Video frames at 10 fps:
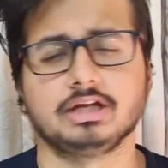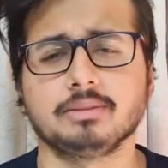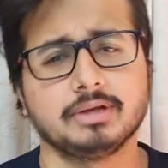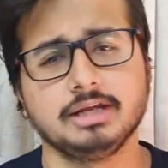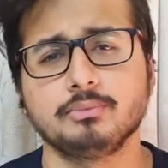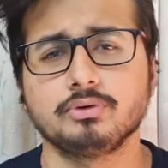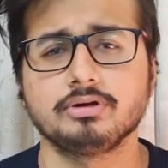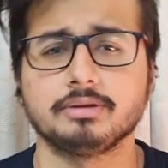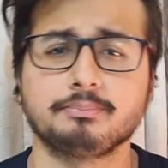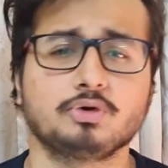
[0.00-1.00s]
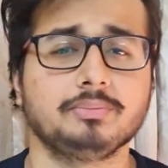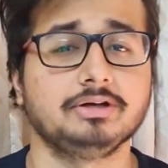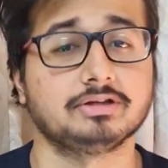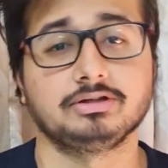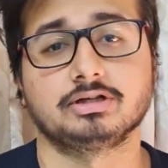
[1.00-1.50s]
There are many more
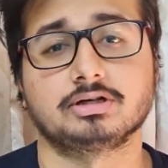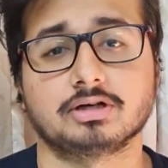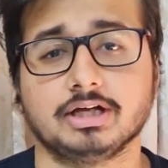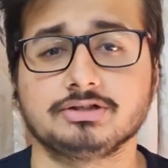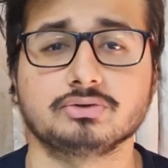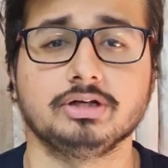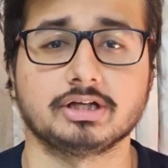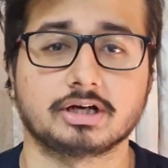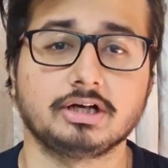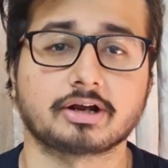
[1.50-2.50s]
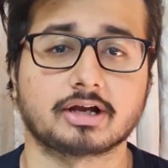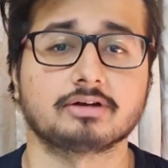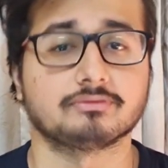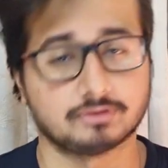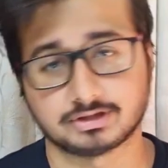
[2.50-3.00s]
improvements in the S20
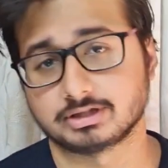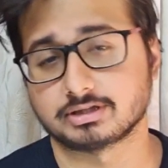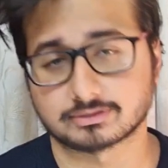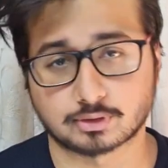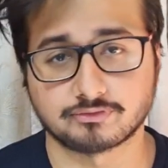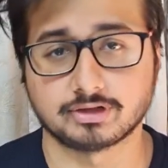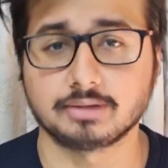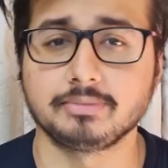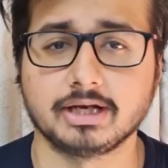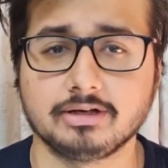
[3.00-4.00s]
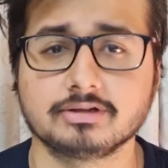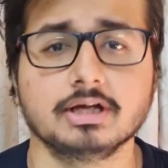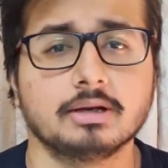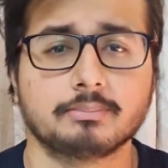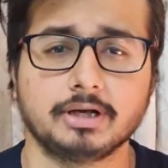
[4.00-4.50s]
Ultra with the software updates,
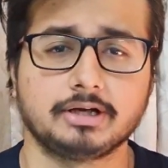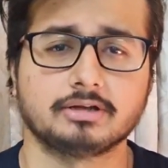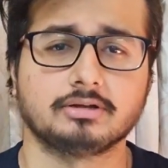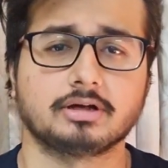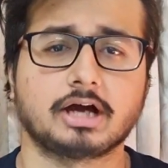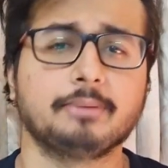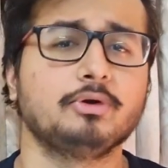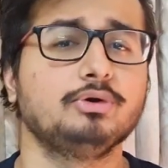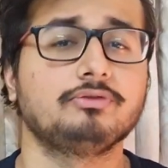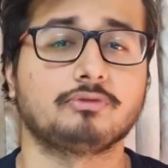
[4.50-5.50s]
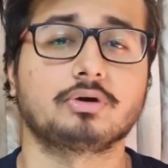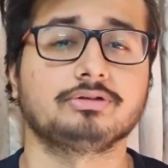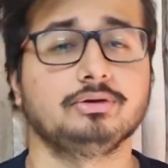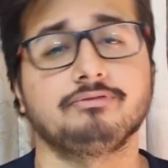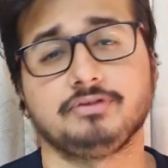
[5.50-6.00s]
but I'm going to
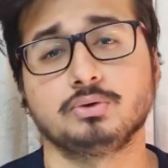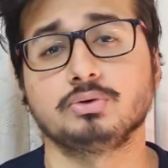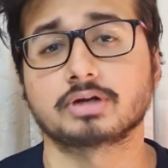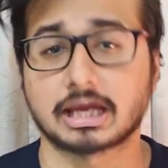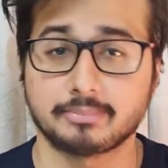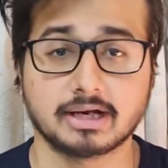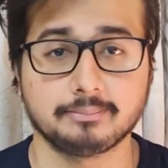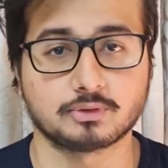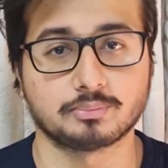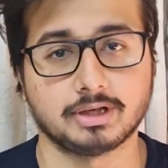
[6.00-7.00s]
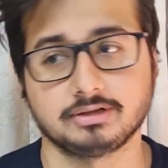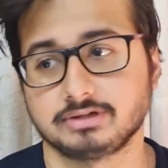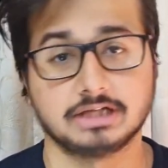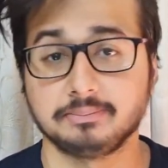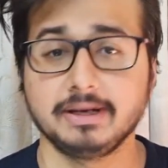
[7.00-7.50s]
focus on a few camera improvements
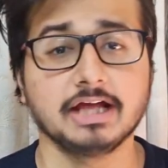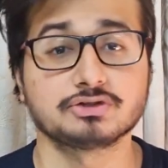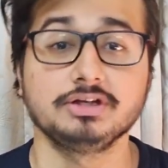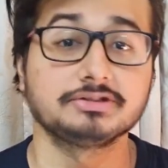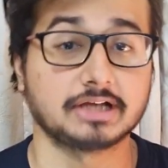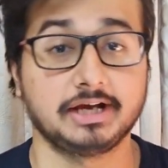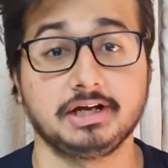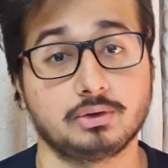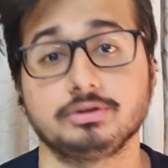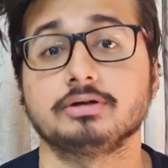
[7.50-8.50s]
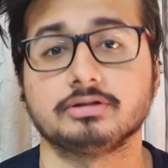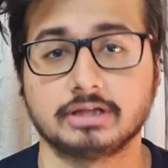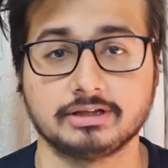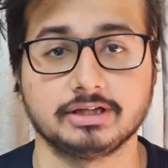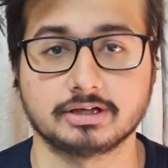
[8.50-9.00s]
that might actually stand out
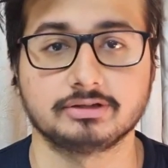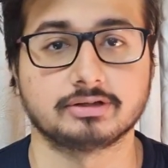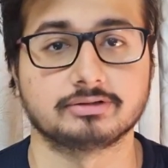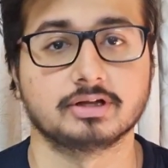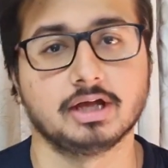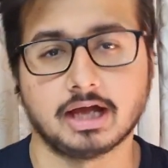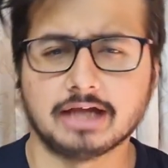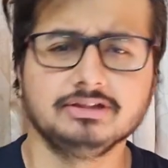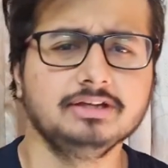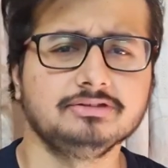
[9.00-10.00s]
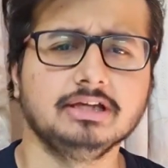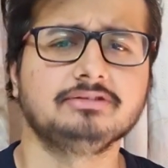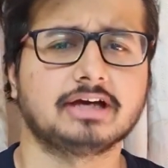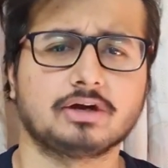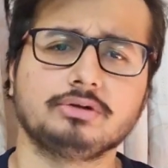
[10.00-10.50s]
than the others. And these
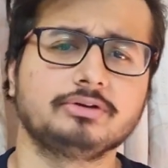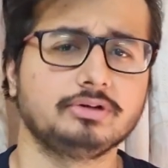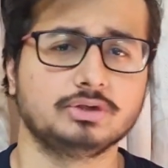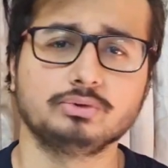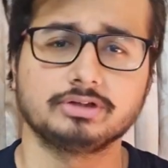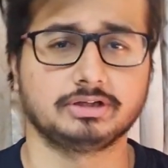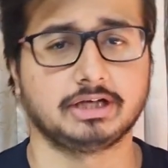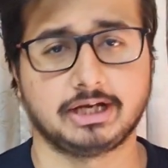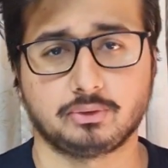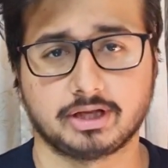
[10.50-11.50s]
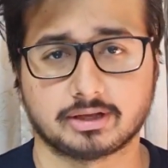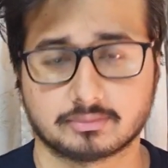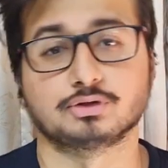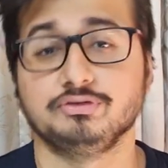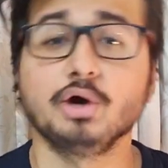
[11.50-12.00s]
things I also use in the day-to-day.
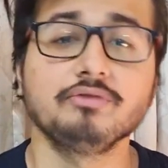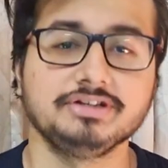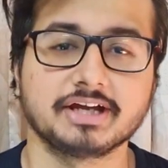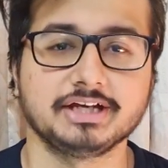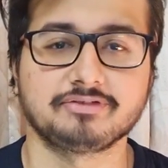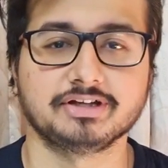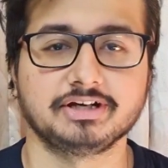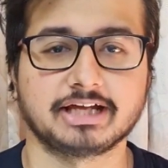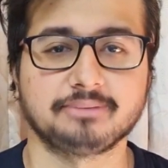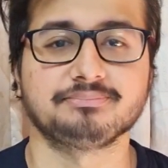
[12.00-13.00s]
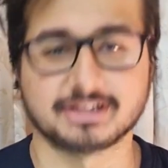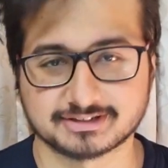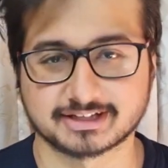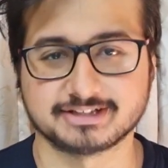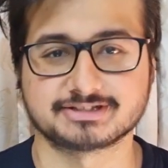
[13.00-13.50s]
So without wasting any further time,
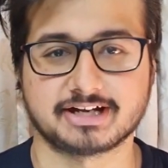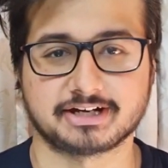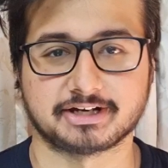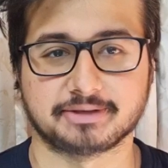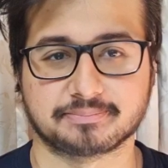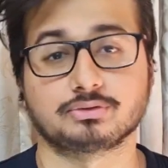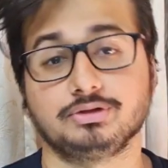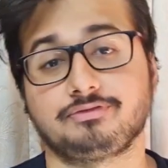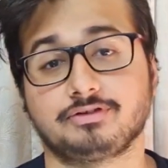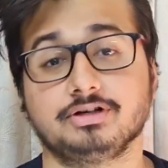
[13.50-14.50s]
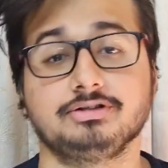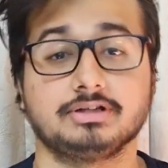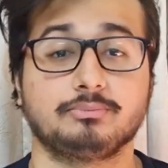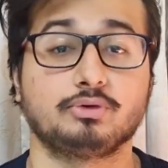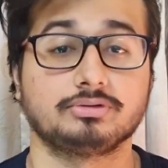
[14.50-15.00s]
let's get started. So the first
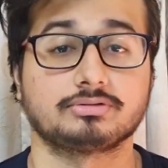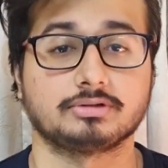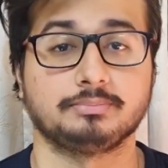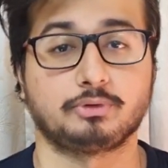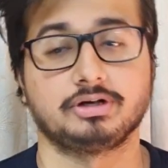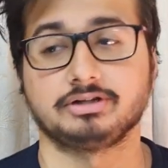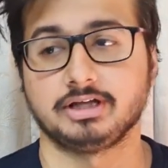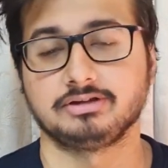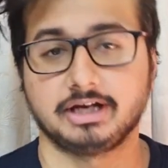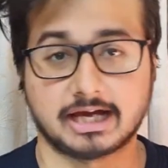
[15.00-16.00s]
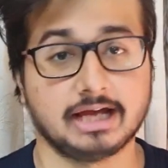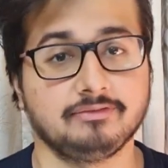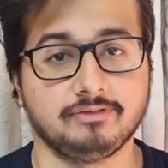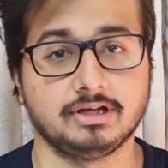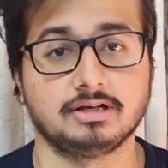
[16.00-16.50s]
and most important thing that I
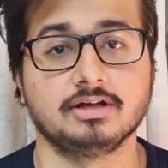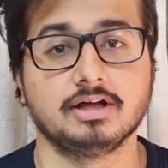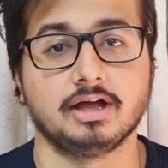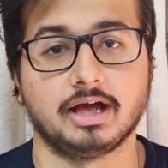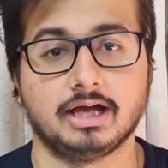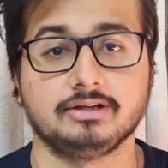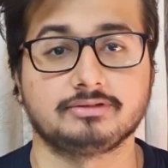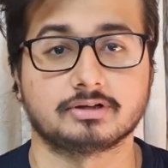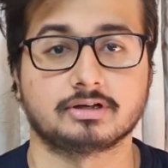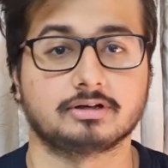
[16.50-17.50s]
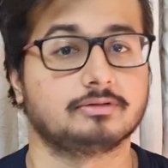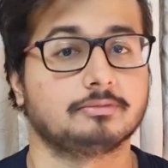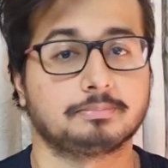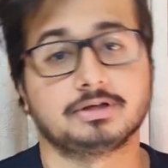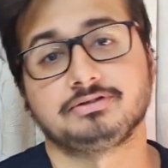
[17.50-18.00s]
feel as
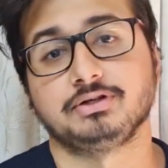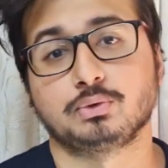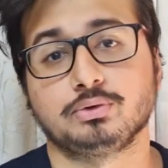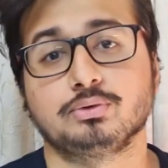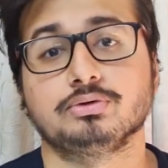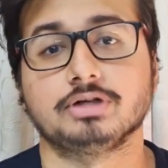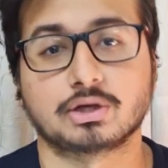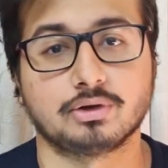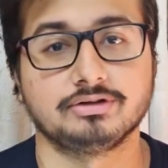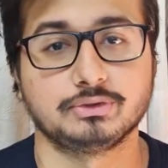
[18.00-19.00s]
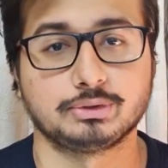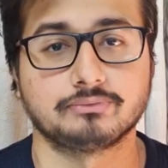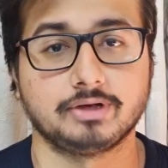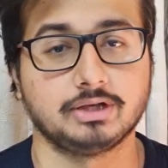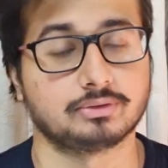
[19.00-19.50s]
a person who records
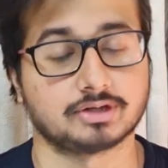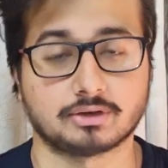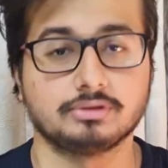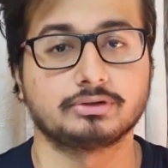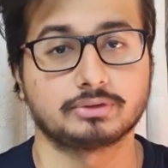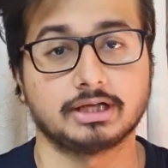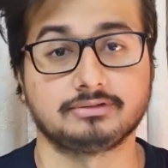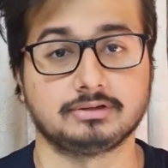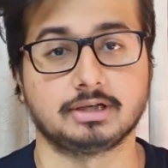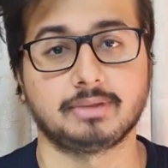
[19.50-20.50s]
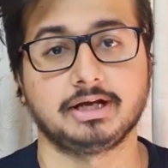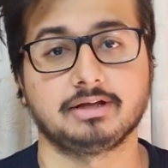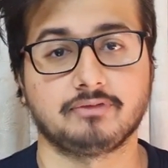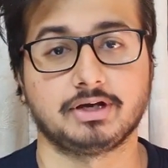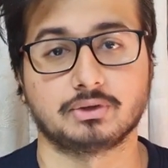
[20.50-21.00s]
YouTube videos and also takes
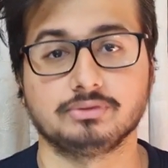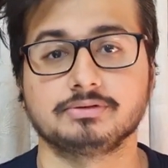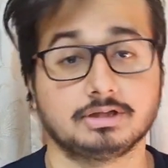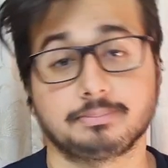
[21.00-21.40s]
cinematic videos,